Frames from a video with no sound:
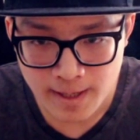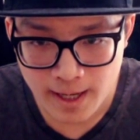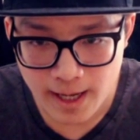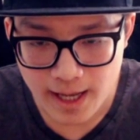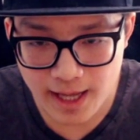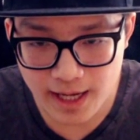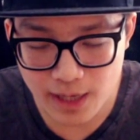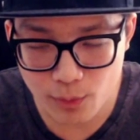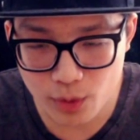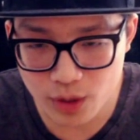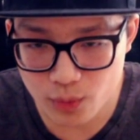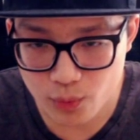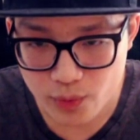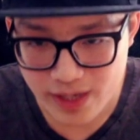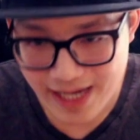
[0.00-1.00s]
And I
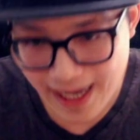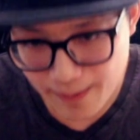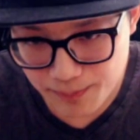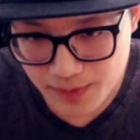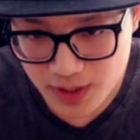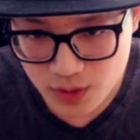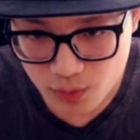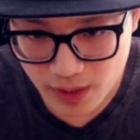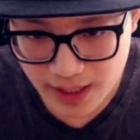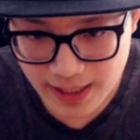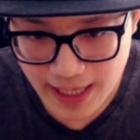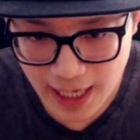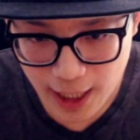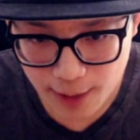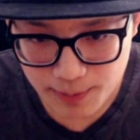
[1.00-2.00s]
wouldn't re-app this right
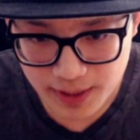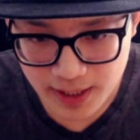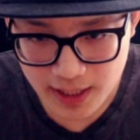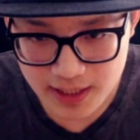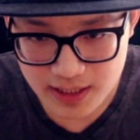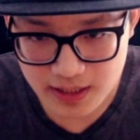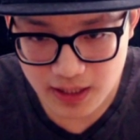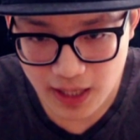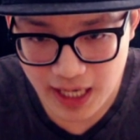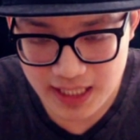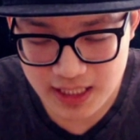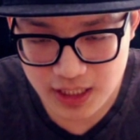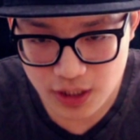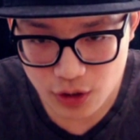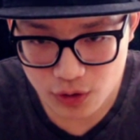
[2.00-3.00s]
now because I
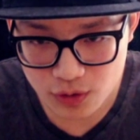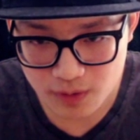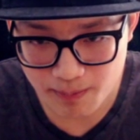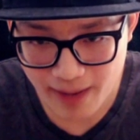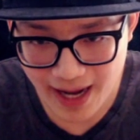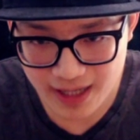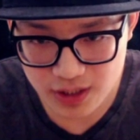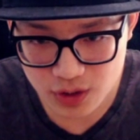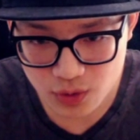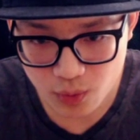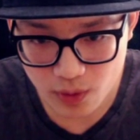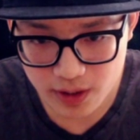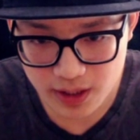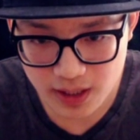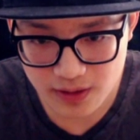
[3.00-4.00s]
see that your max is
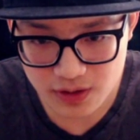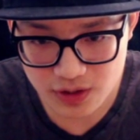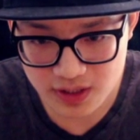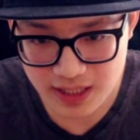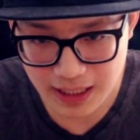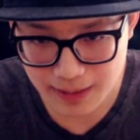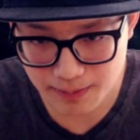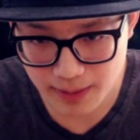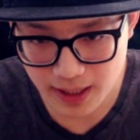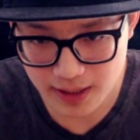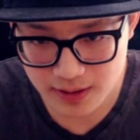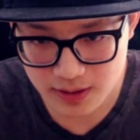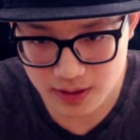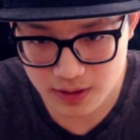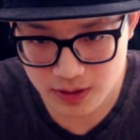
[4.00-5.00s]
20 and this is your second best.